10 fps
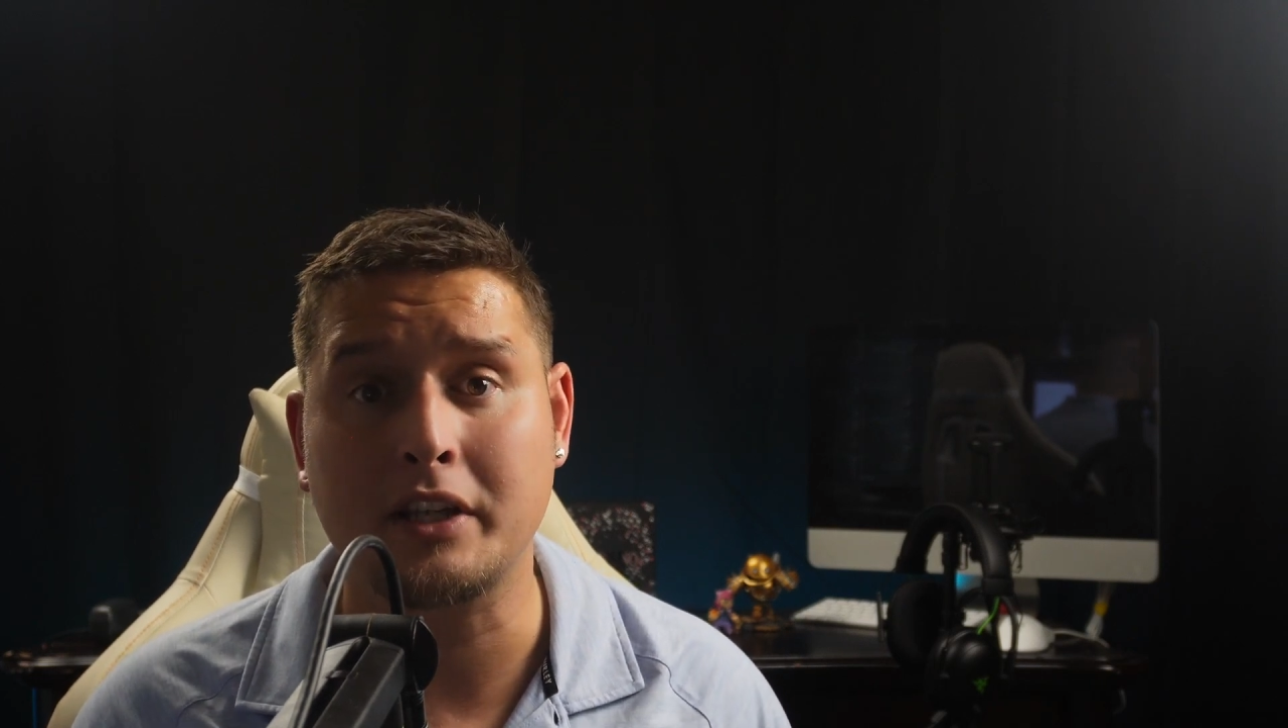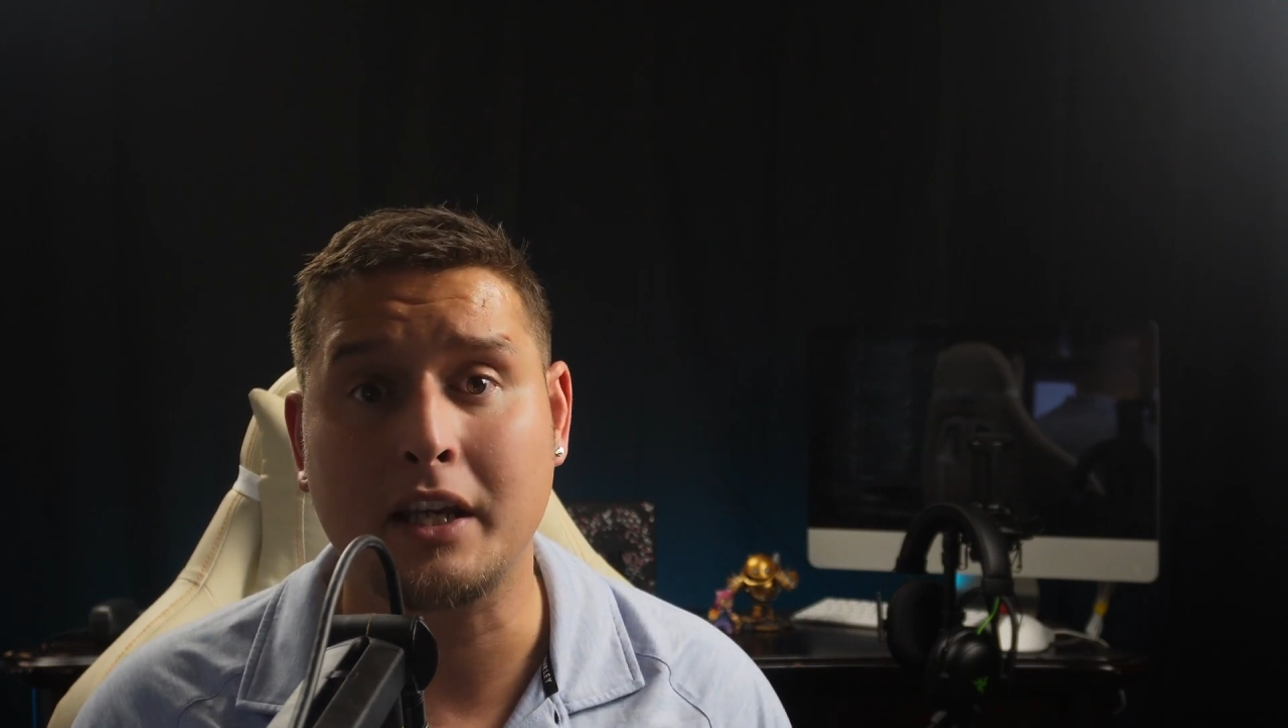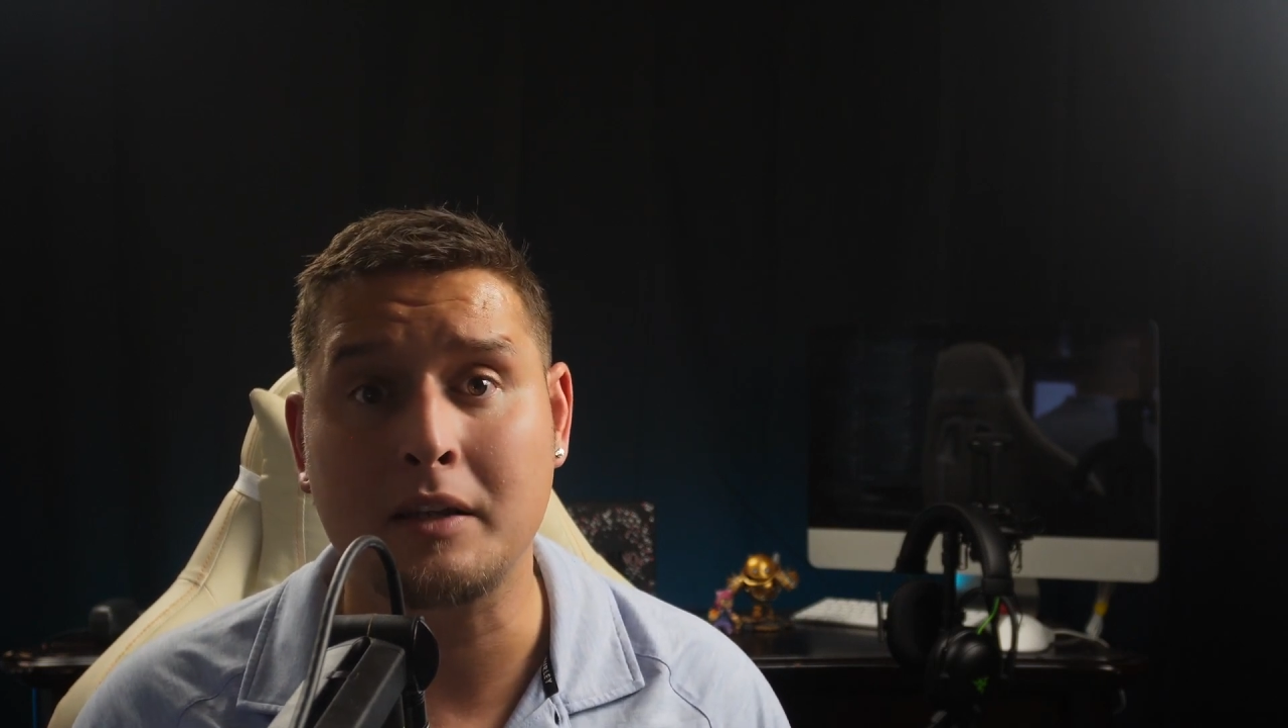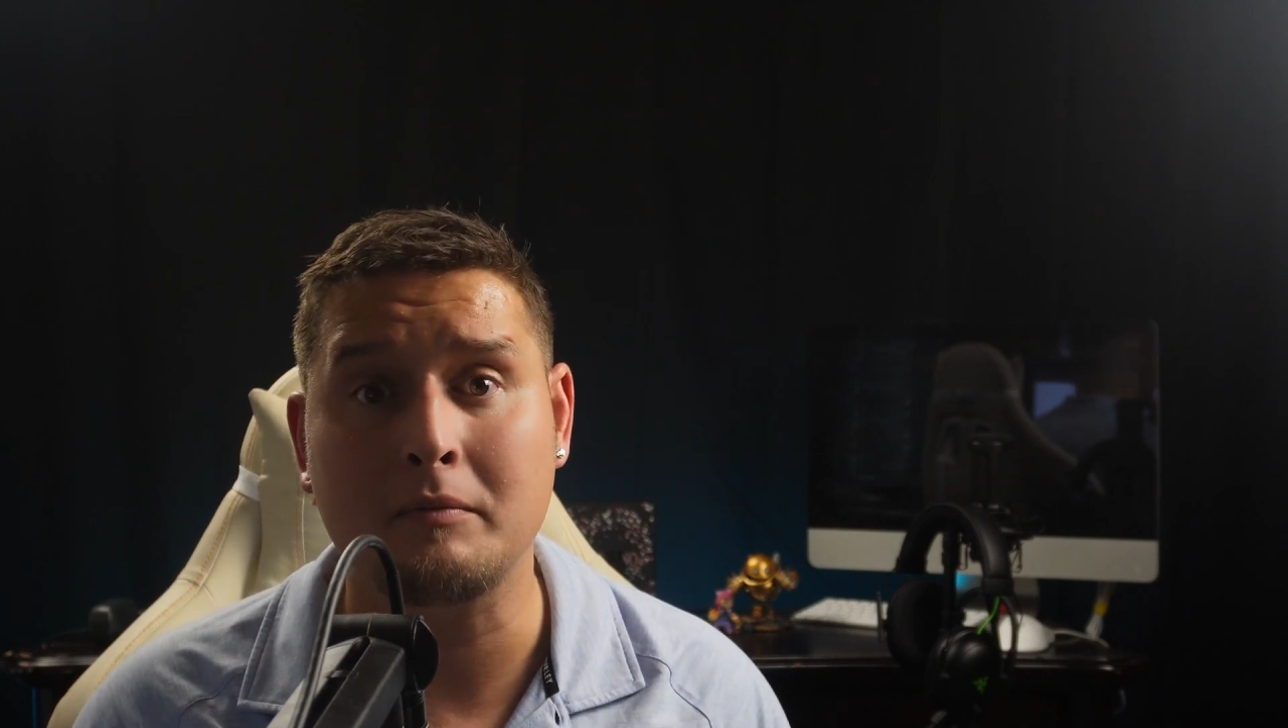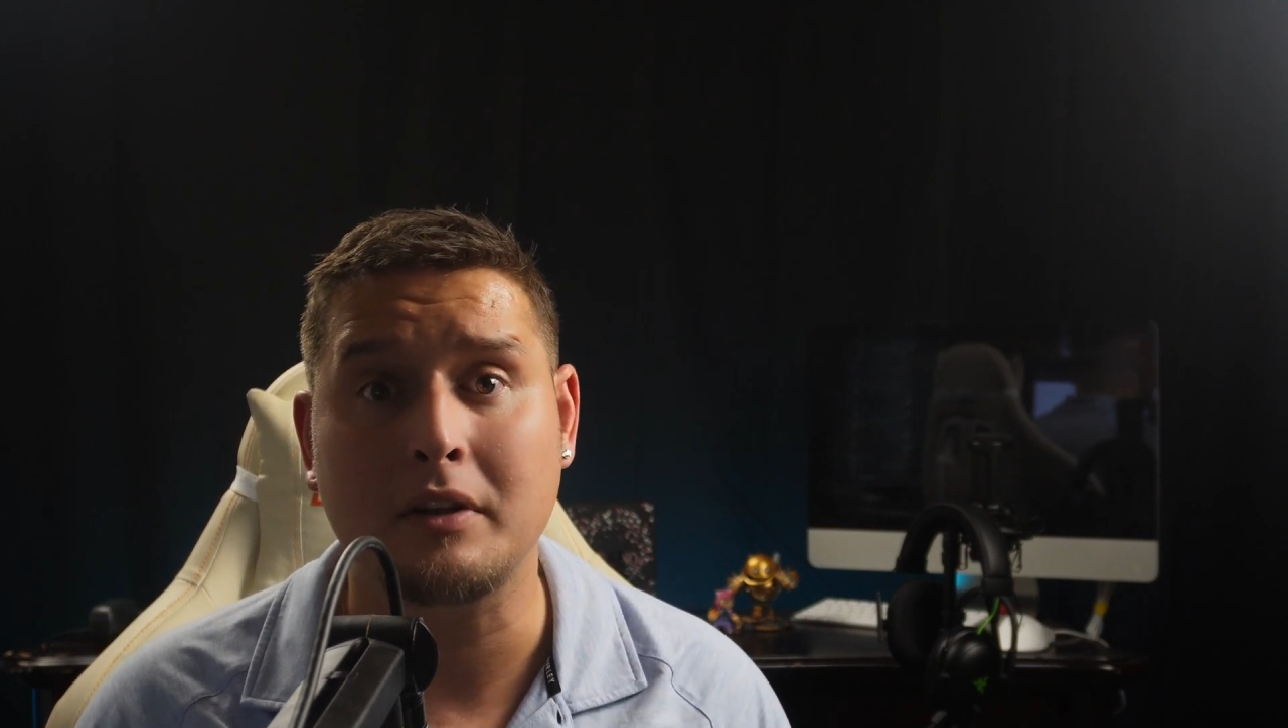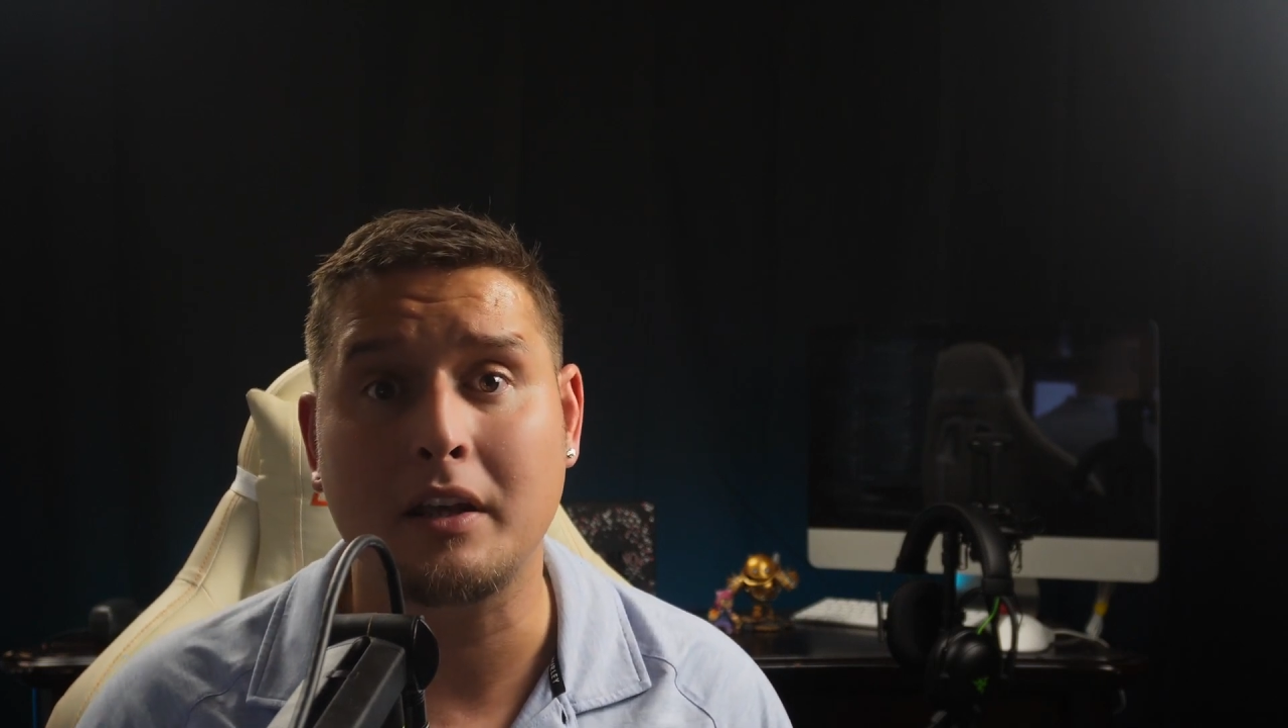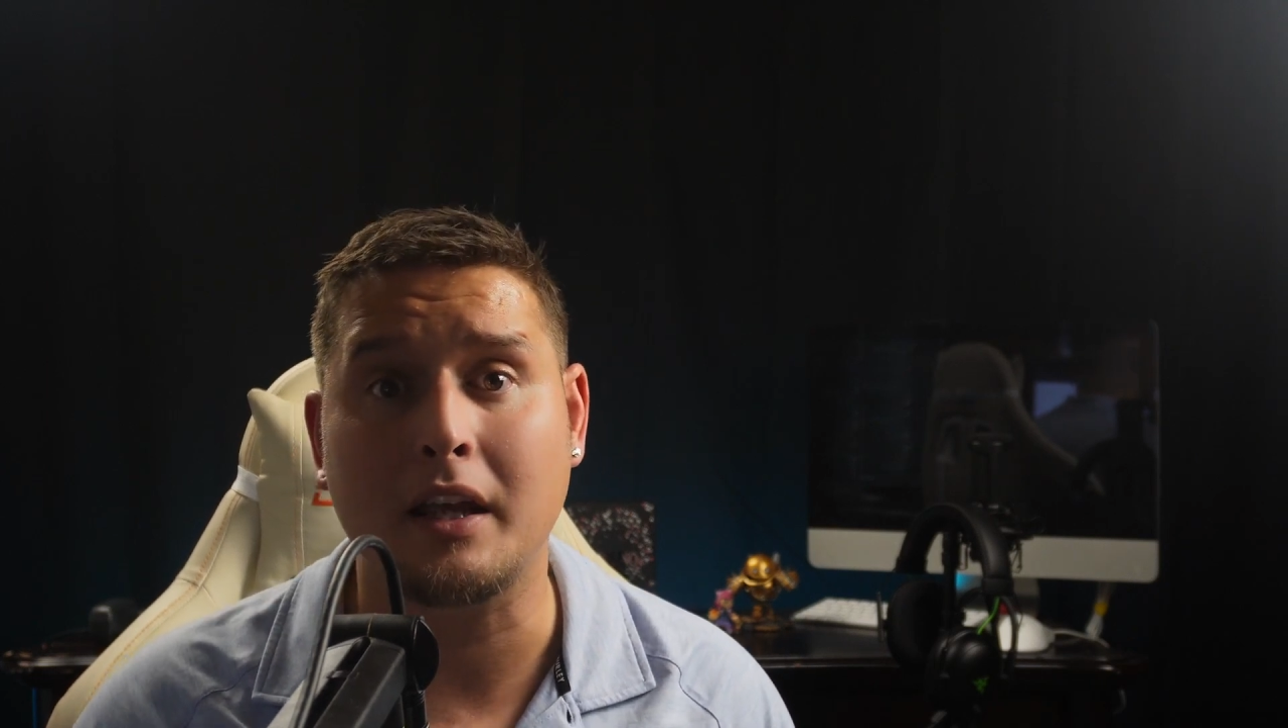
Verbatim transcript: game